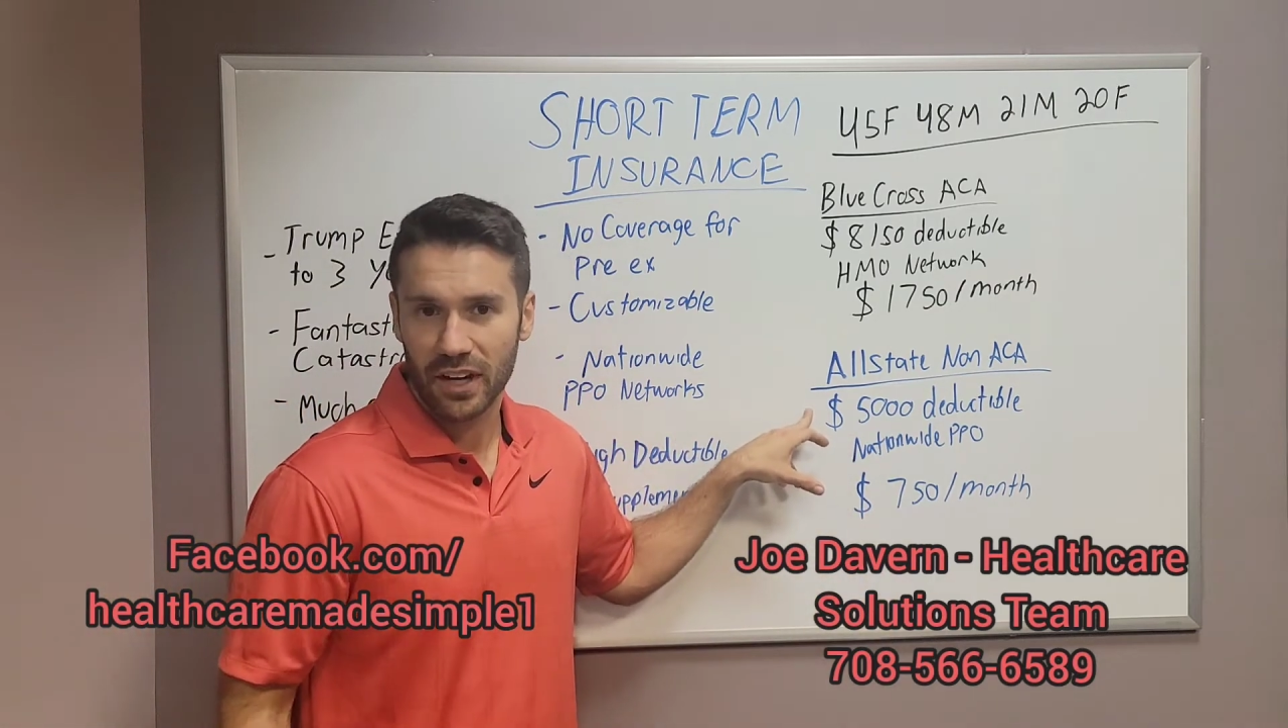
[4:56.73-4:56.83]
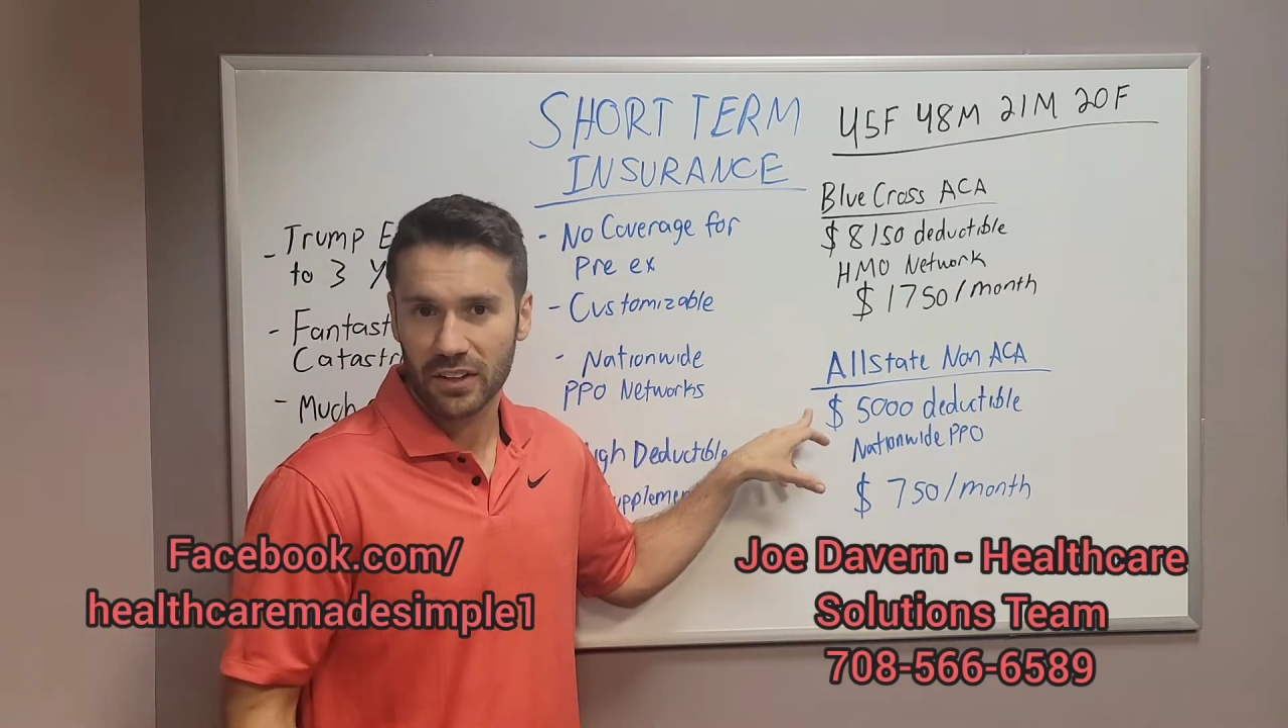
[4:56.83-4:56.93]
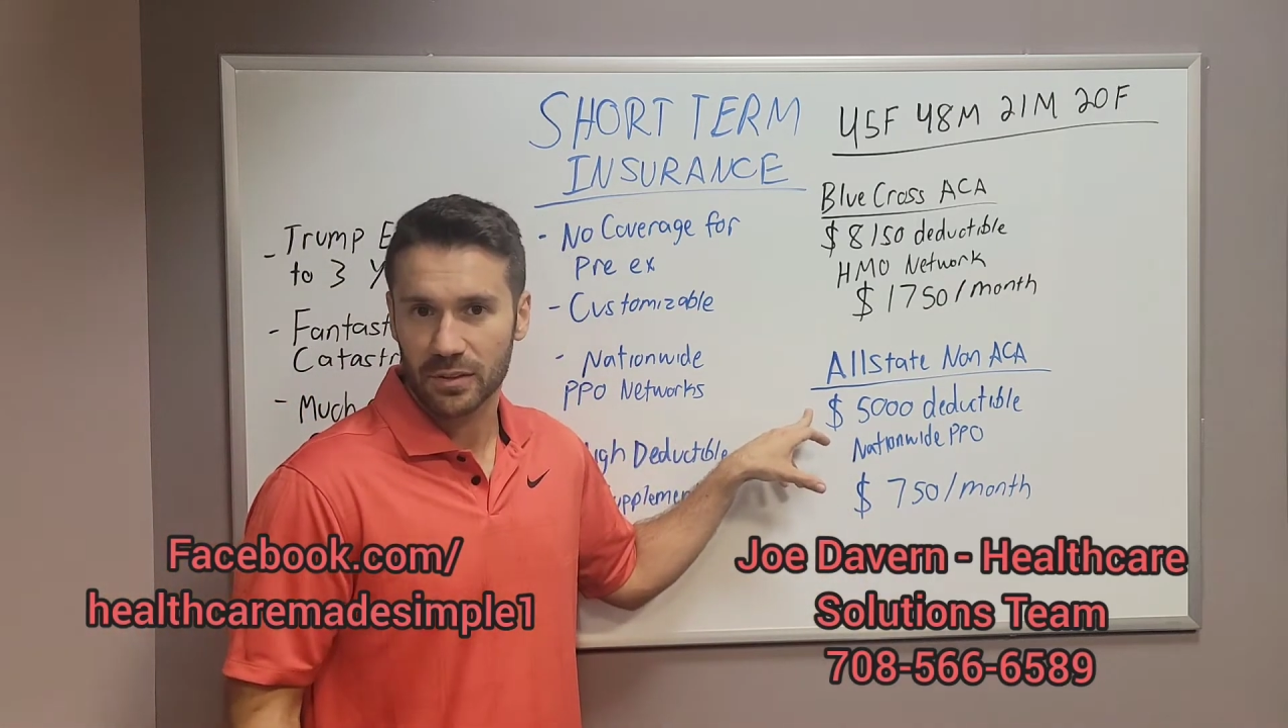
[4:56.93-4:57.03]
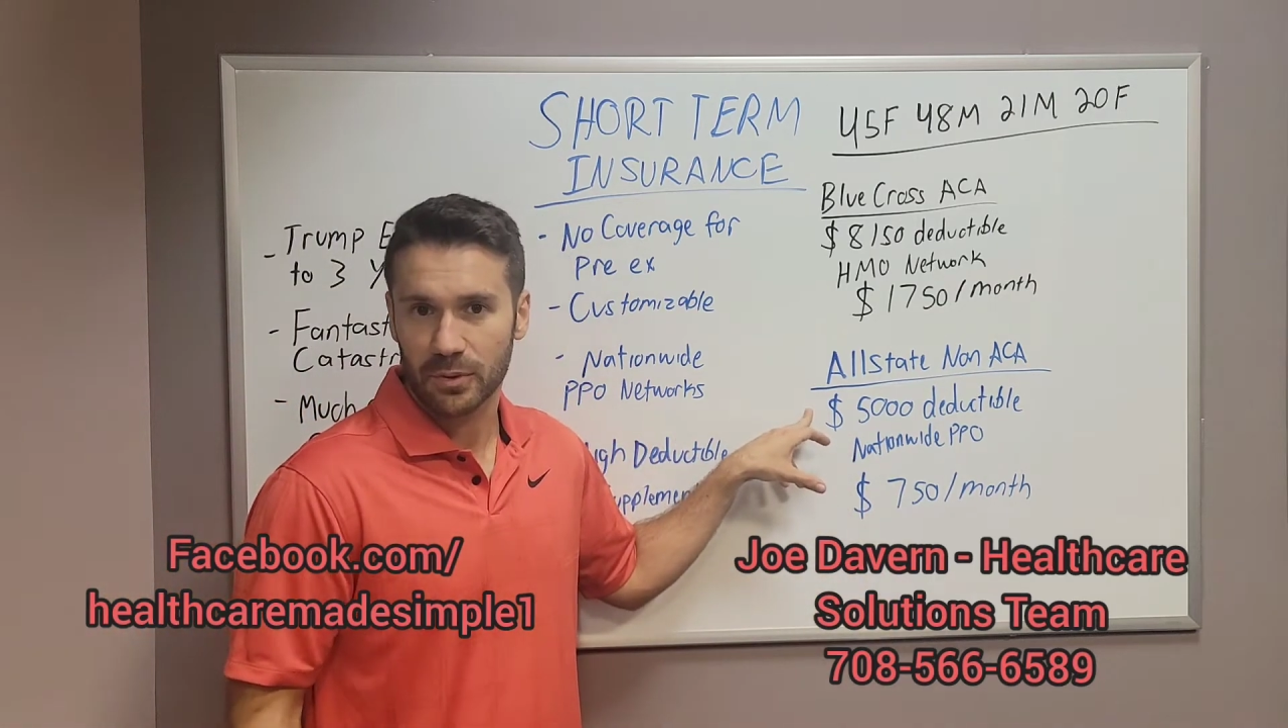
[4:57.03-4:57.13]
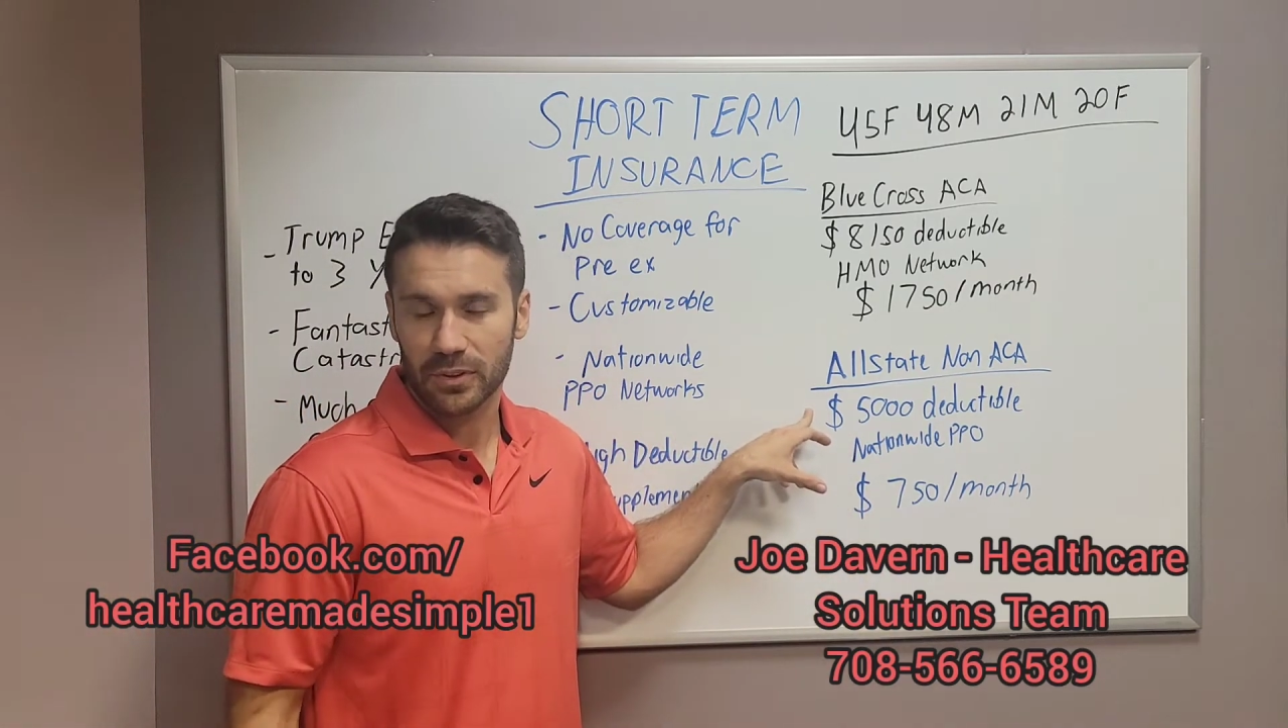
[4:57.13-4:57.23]

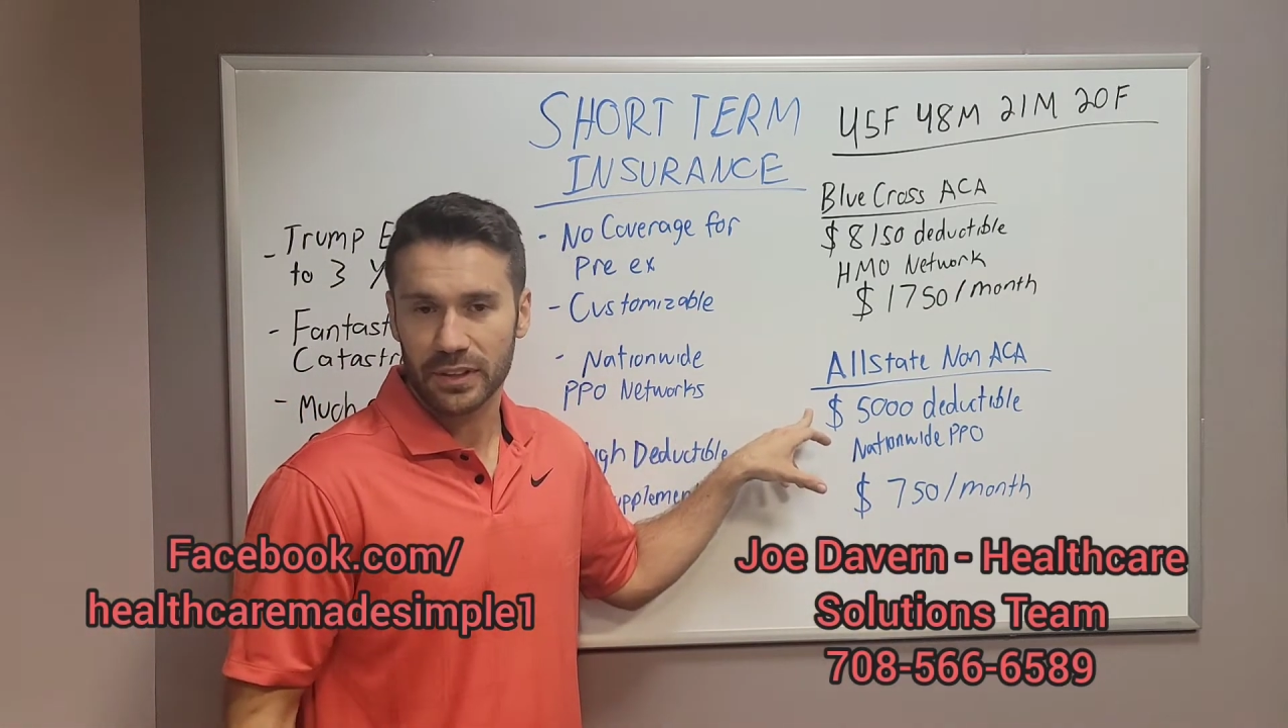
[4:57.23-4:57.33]
deductible